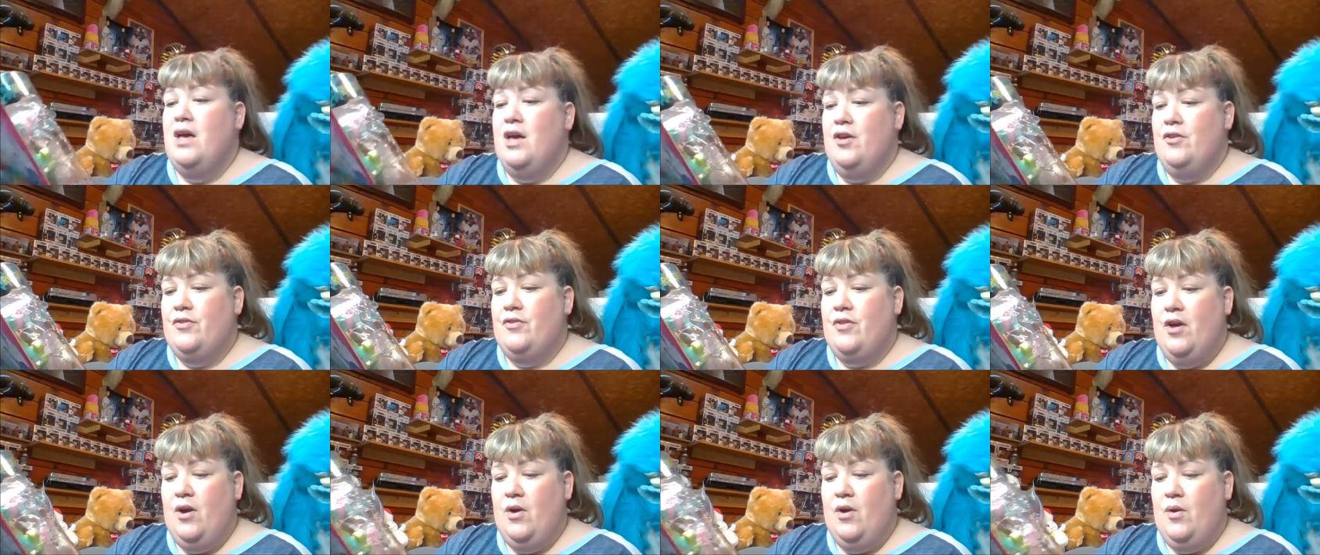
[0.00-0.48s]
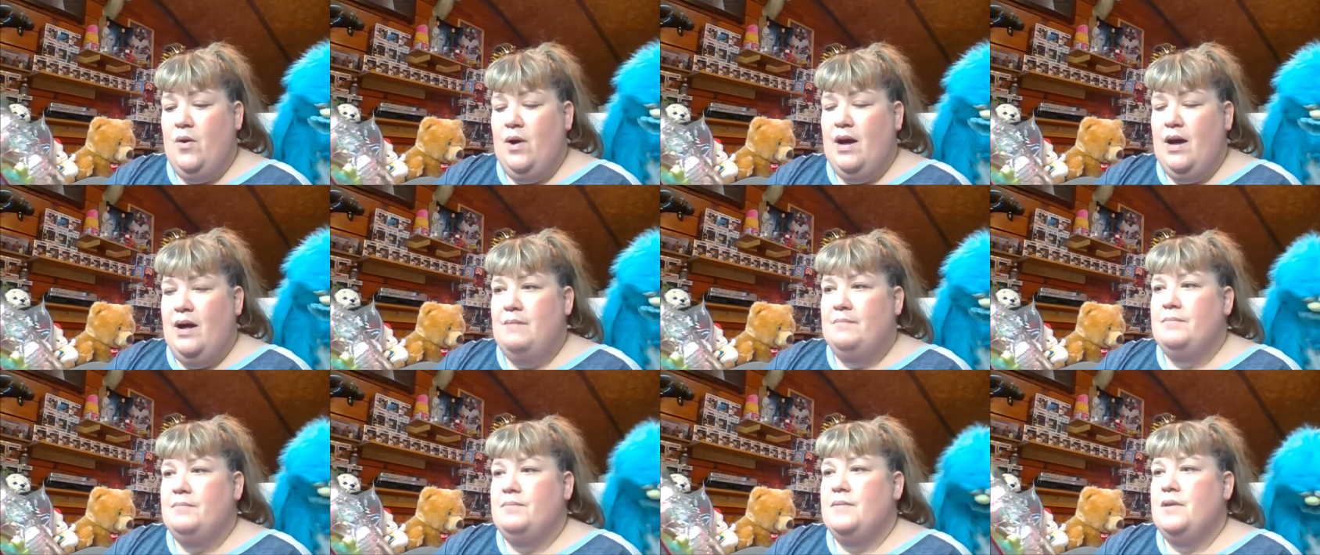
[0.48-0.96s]
So,
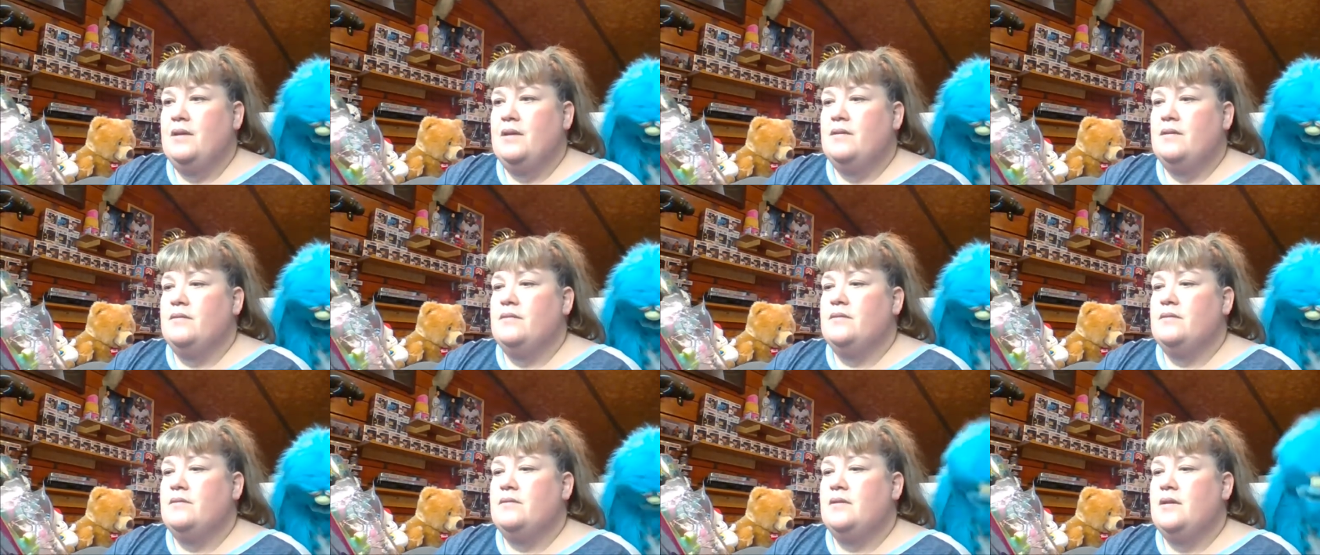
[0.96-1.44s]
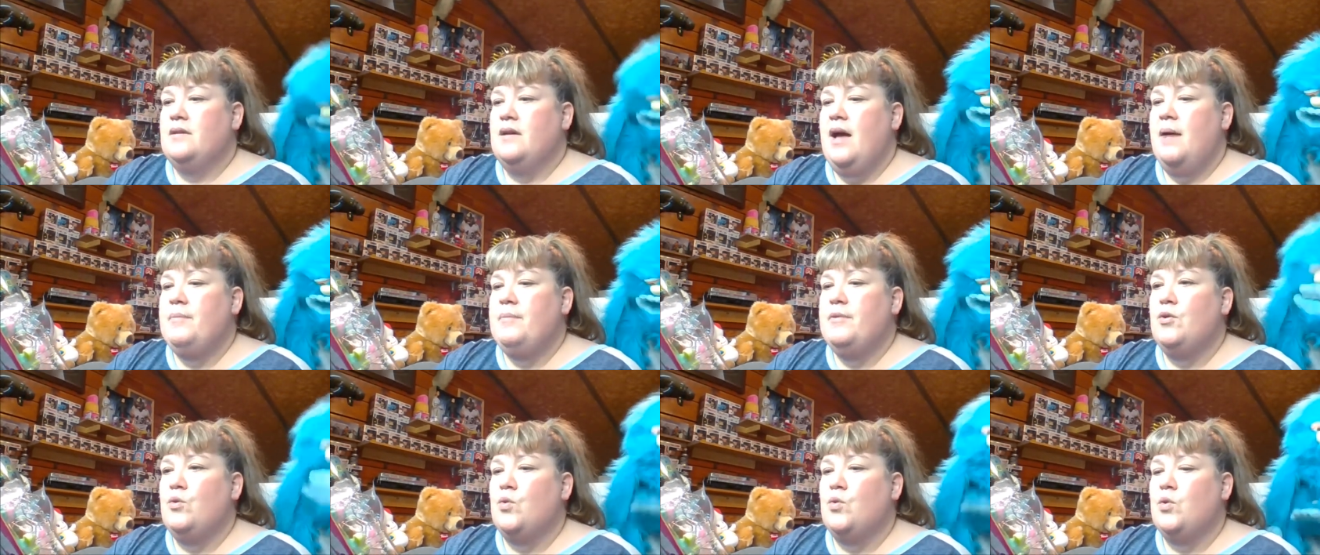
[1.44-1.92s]
um,
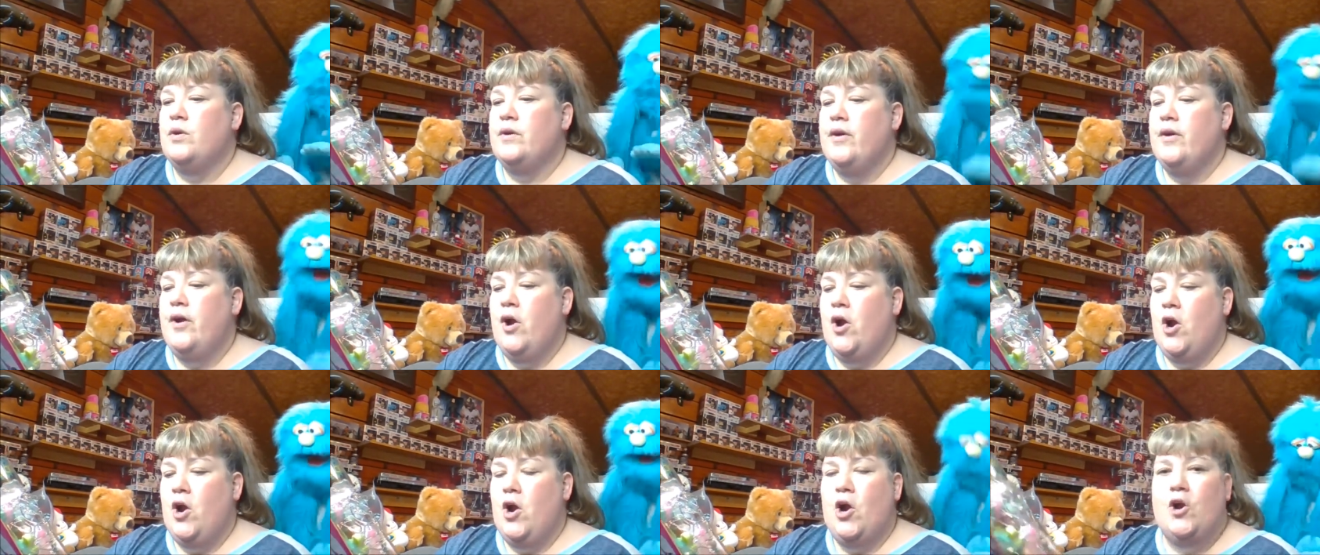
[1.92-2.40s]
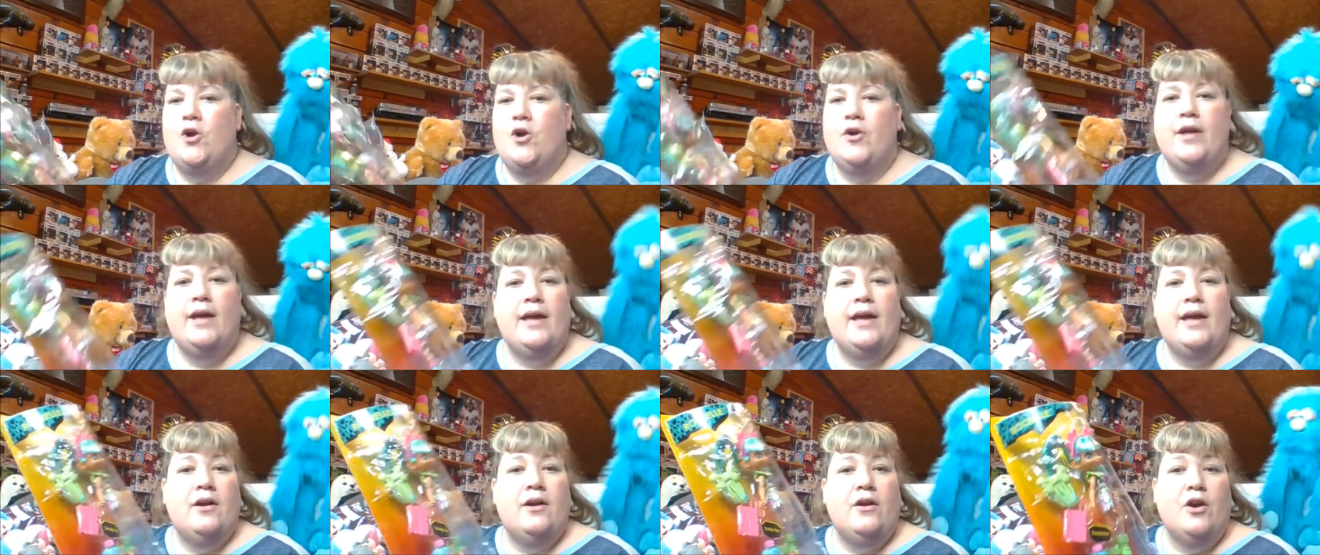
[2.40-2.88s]
having to order her to
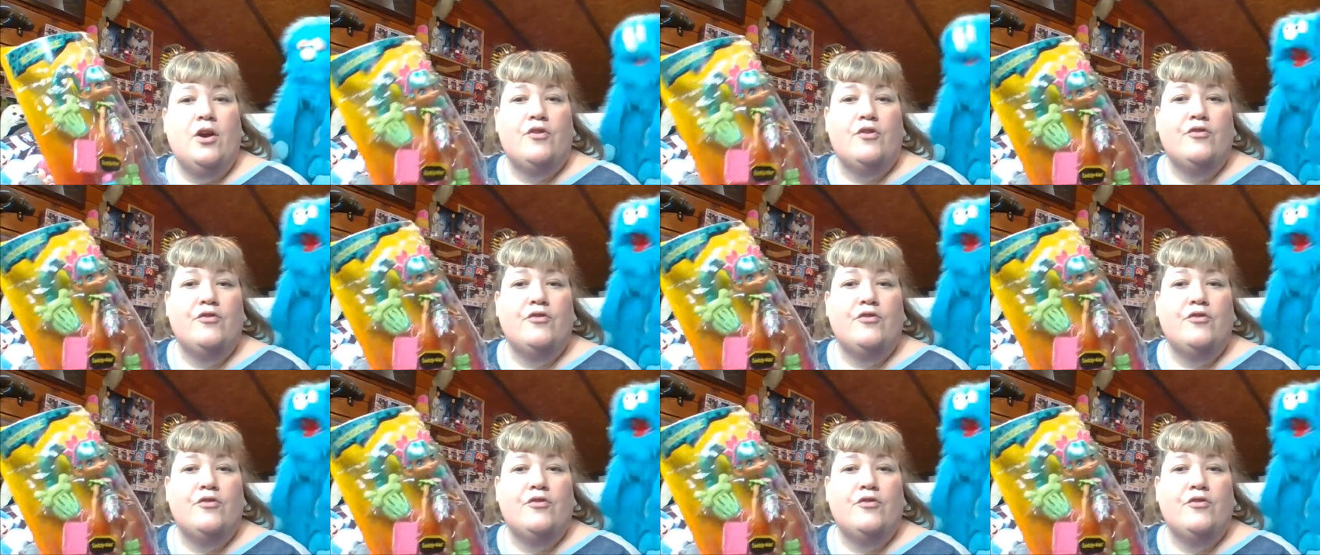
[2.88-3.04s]
get her.